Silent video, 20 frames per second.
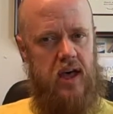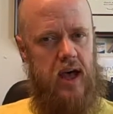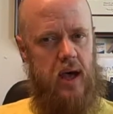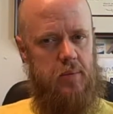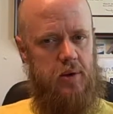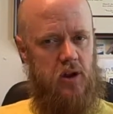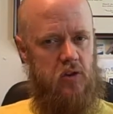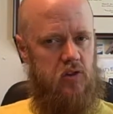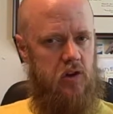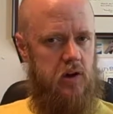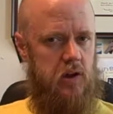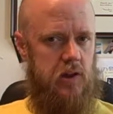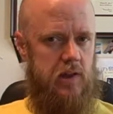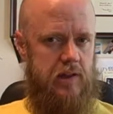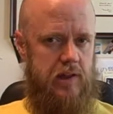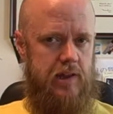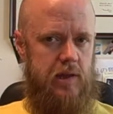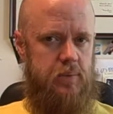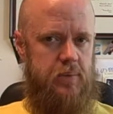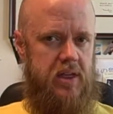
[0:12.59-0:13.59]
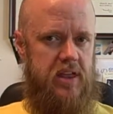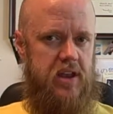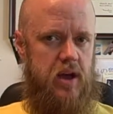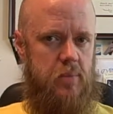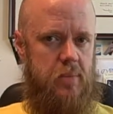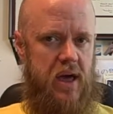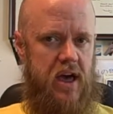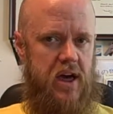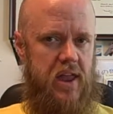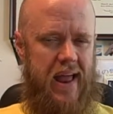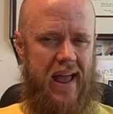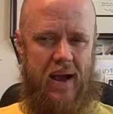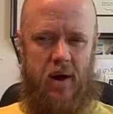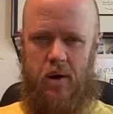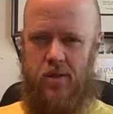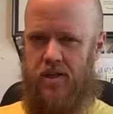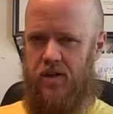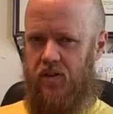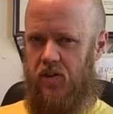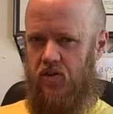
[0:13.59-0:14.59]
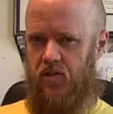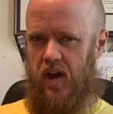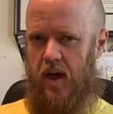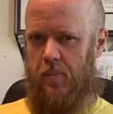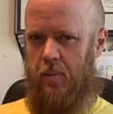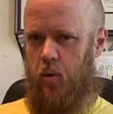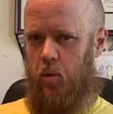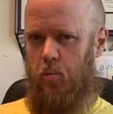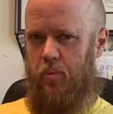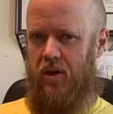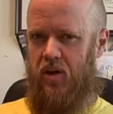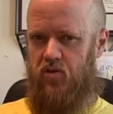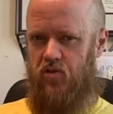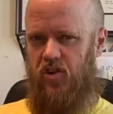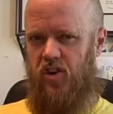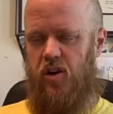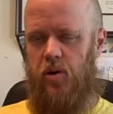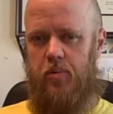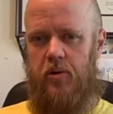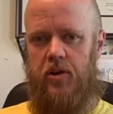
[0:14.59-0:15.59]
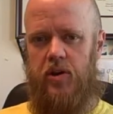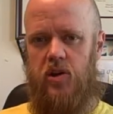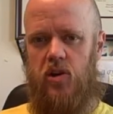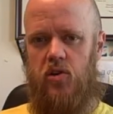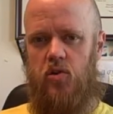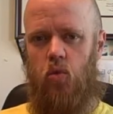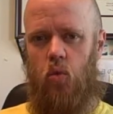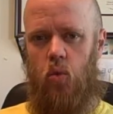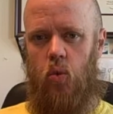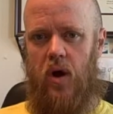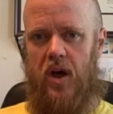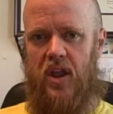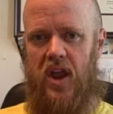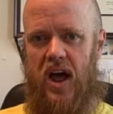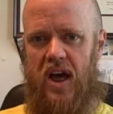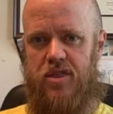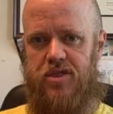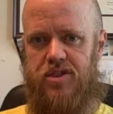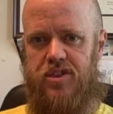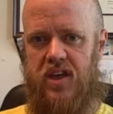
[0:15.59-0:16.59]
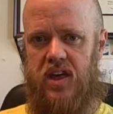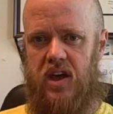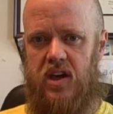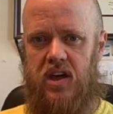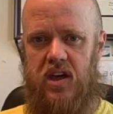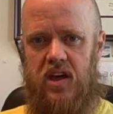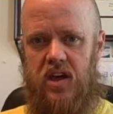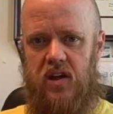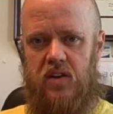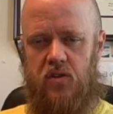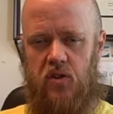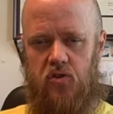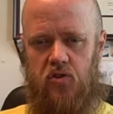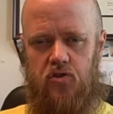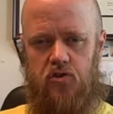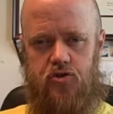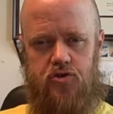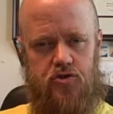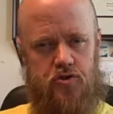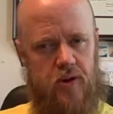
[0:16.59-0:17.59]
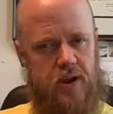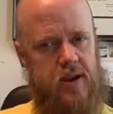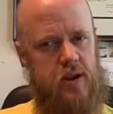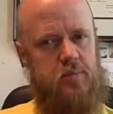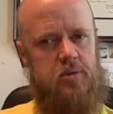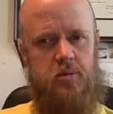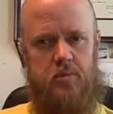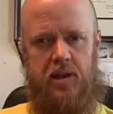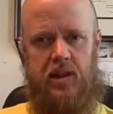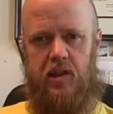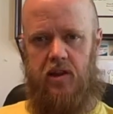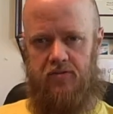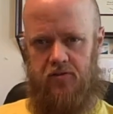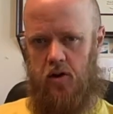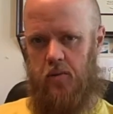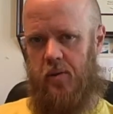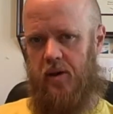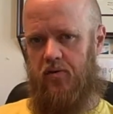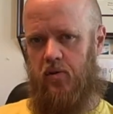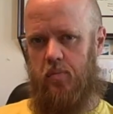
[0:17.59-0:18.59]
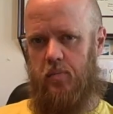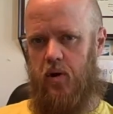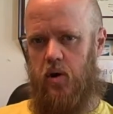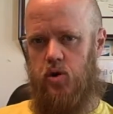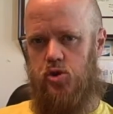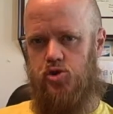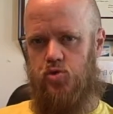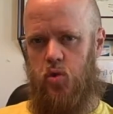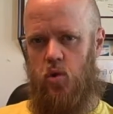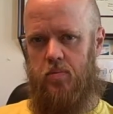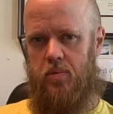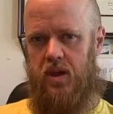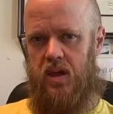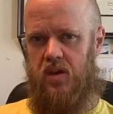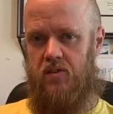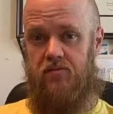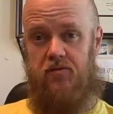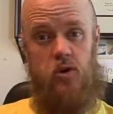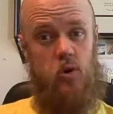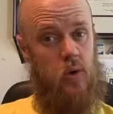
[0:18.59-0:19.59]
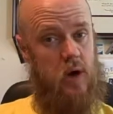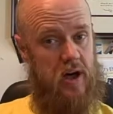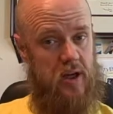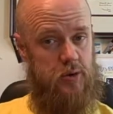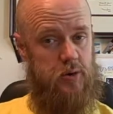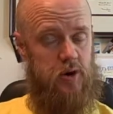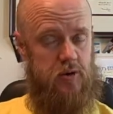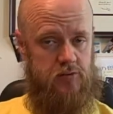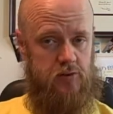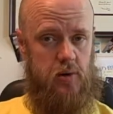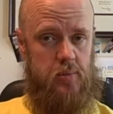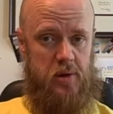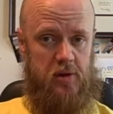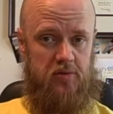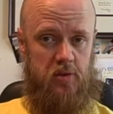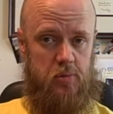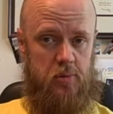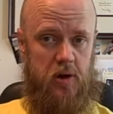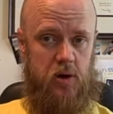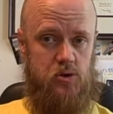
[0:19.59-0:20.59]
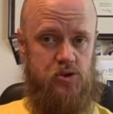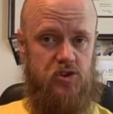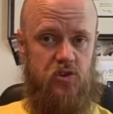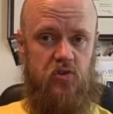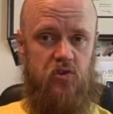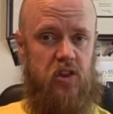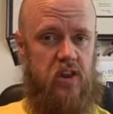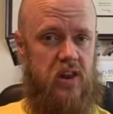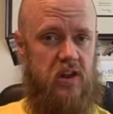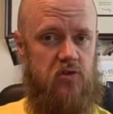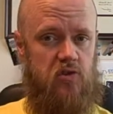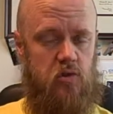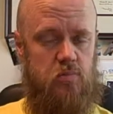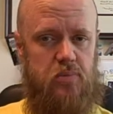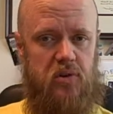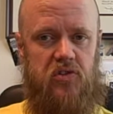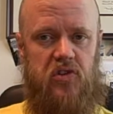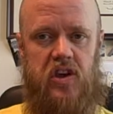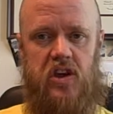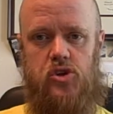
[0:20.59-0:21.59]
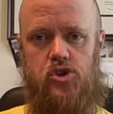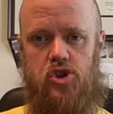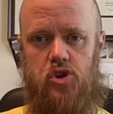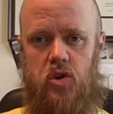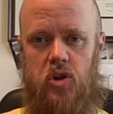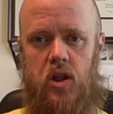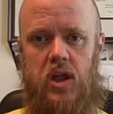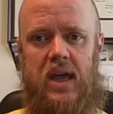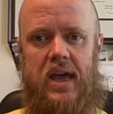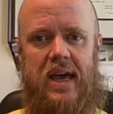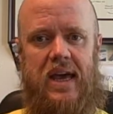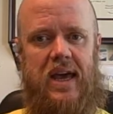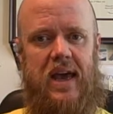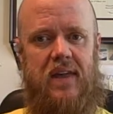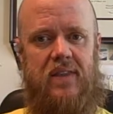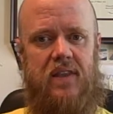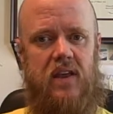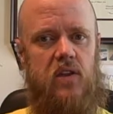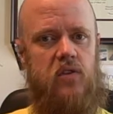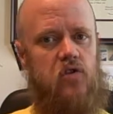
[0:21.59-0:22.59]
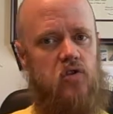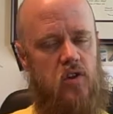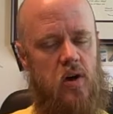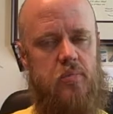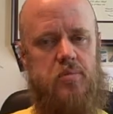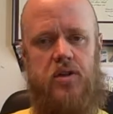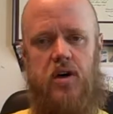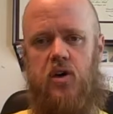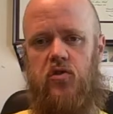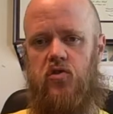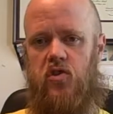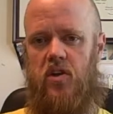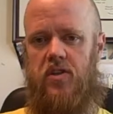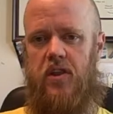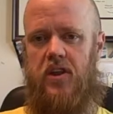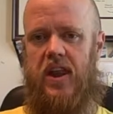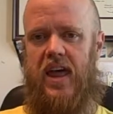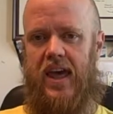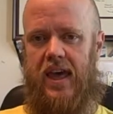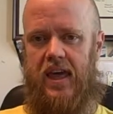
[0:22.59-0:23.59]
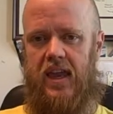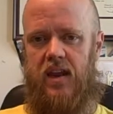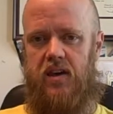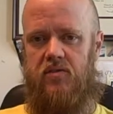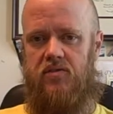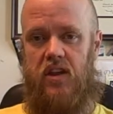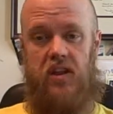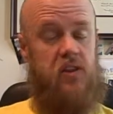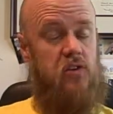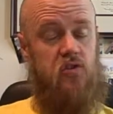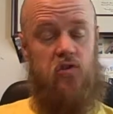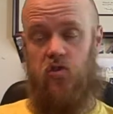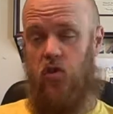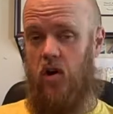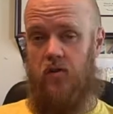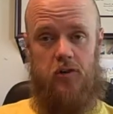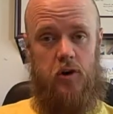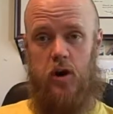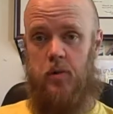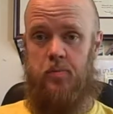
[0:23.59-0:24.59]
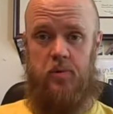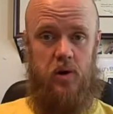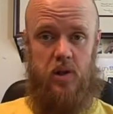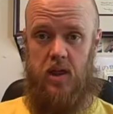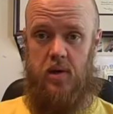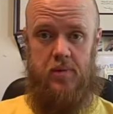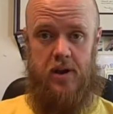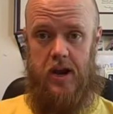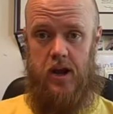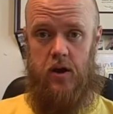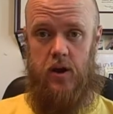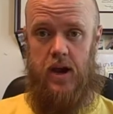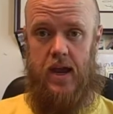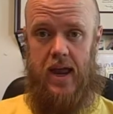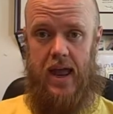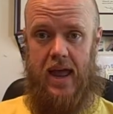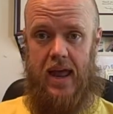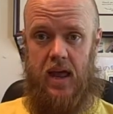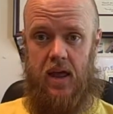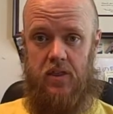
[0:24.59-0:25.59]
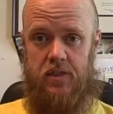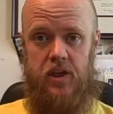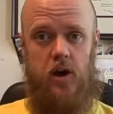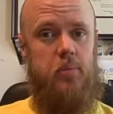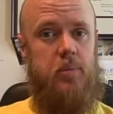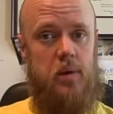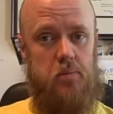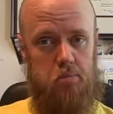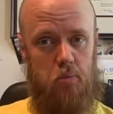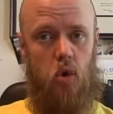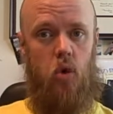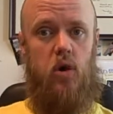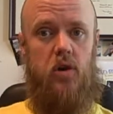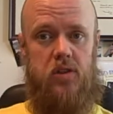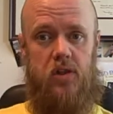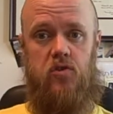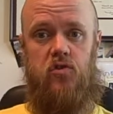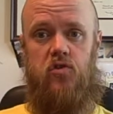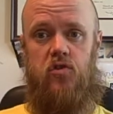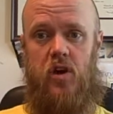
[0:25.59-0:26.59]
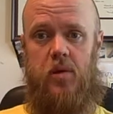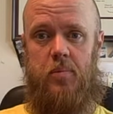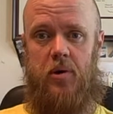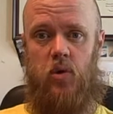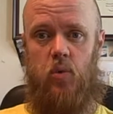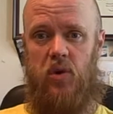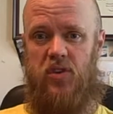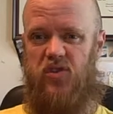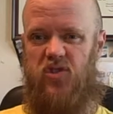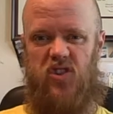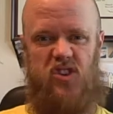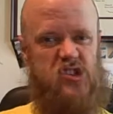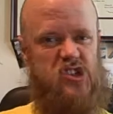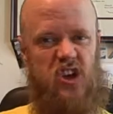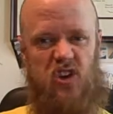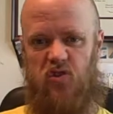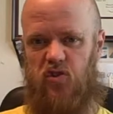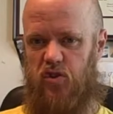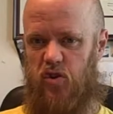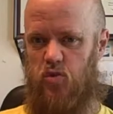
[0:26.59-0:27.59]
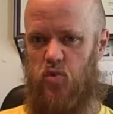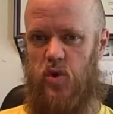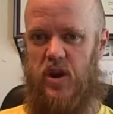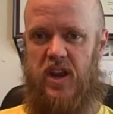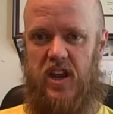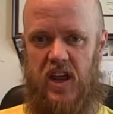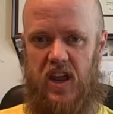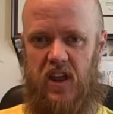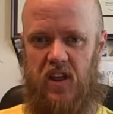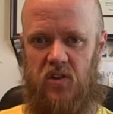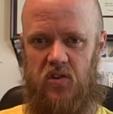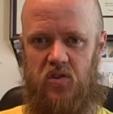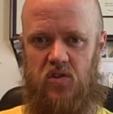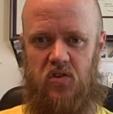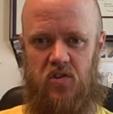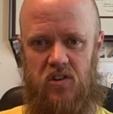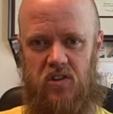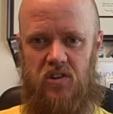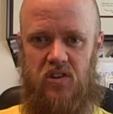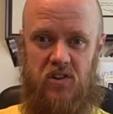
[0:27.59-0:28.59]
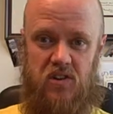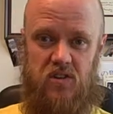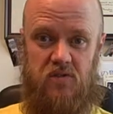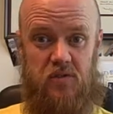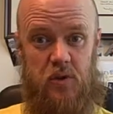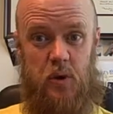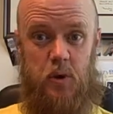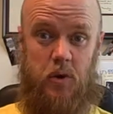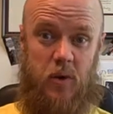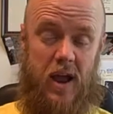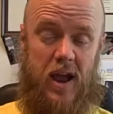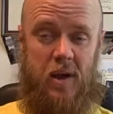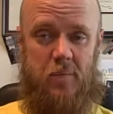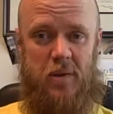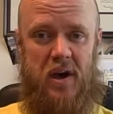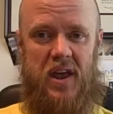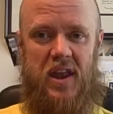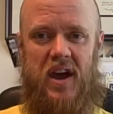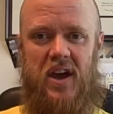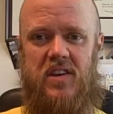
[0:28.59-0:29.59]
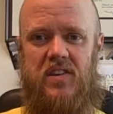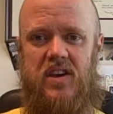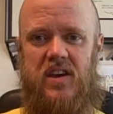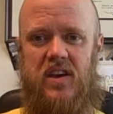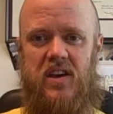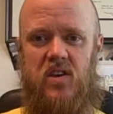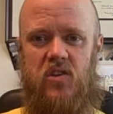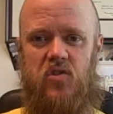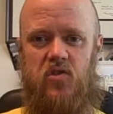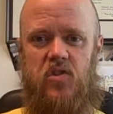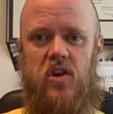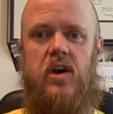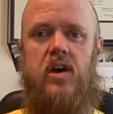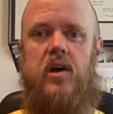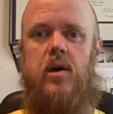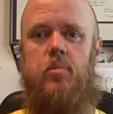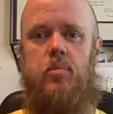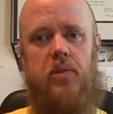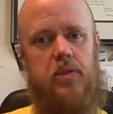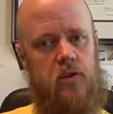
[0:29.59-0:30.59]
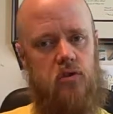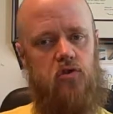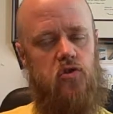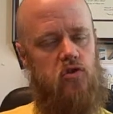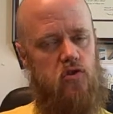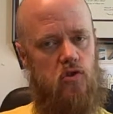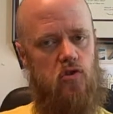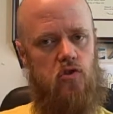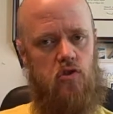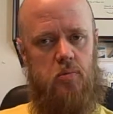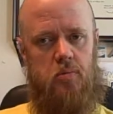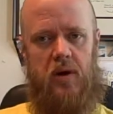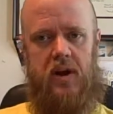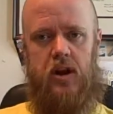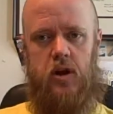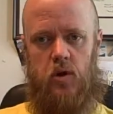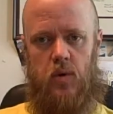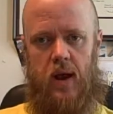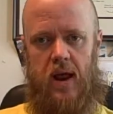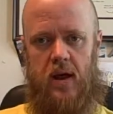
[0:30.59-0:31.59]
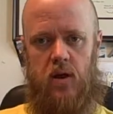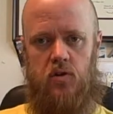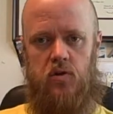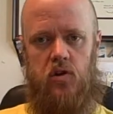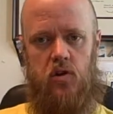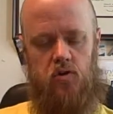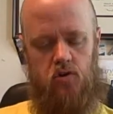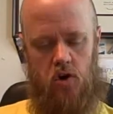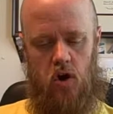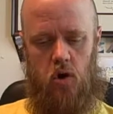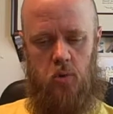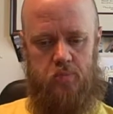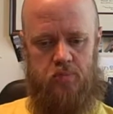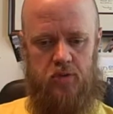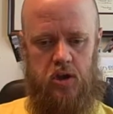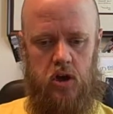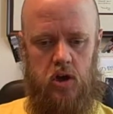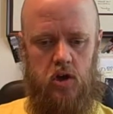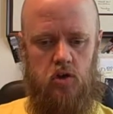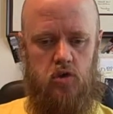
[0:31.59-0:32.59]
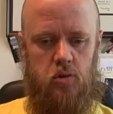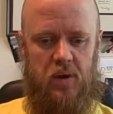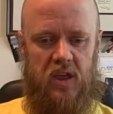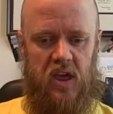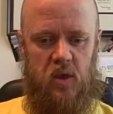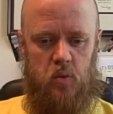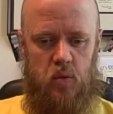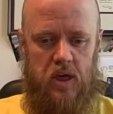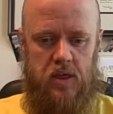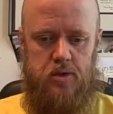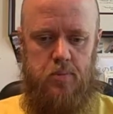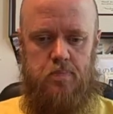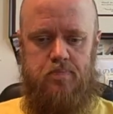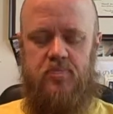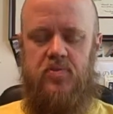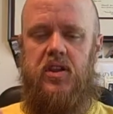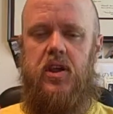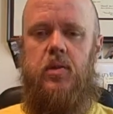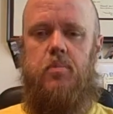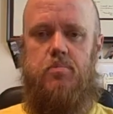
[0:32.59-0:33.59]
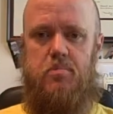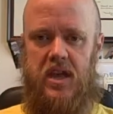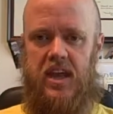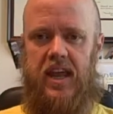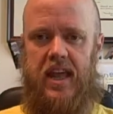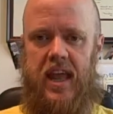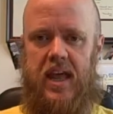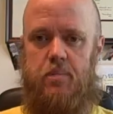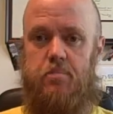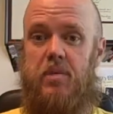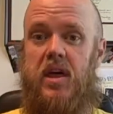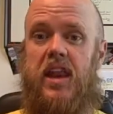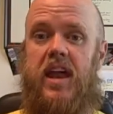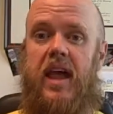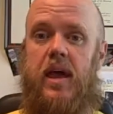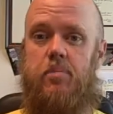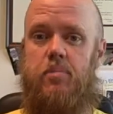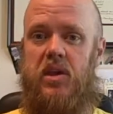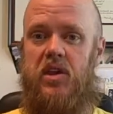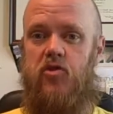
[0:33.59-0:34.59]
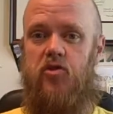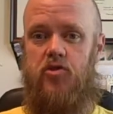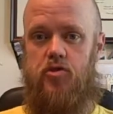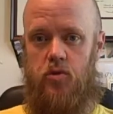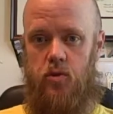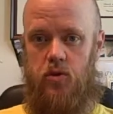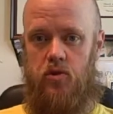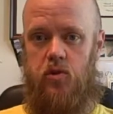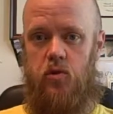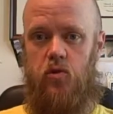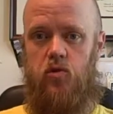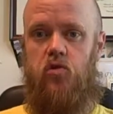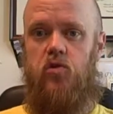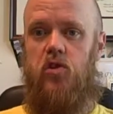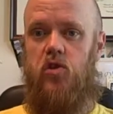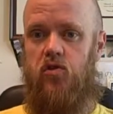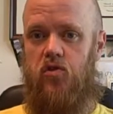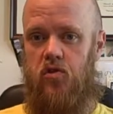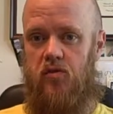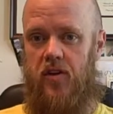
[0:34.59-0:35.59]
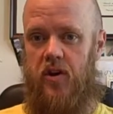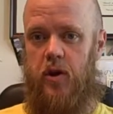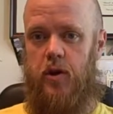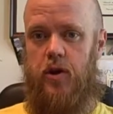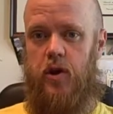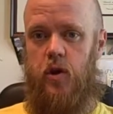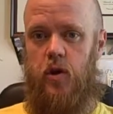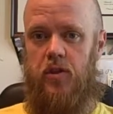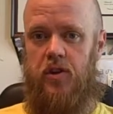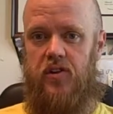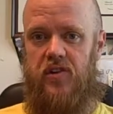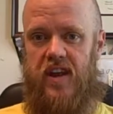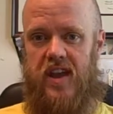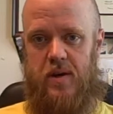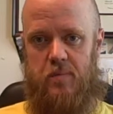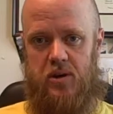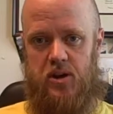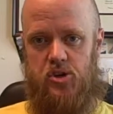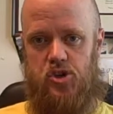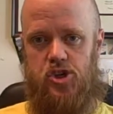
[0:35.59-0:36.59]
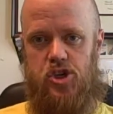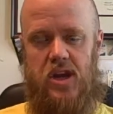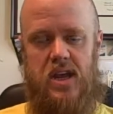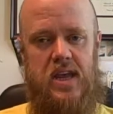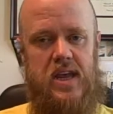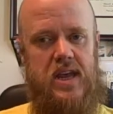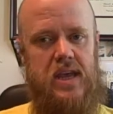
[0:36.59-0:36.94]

I'm going to talk a little bit about how I think the topic will be interpreted, what I think the straight up the middle affirmative approach will be, a few other affirmative approaches that have some potential, and then some thoughts on the negative. Now, this is all very preliminary, and there'll be more this summer with suggested readings, crackpot ideas, but this is just to break ground. So, to begin with, mitigate. Mitigate means to reduce the severity or the damage.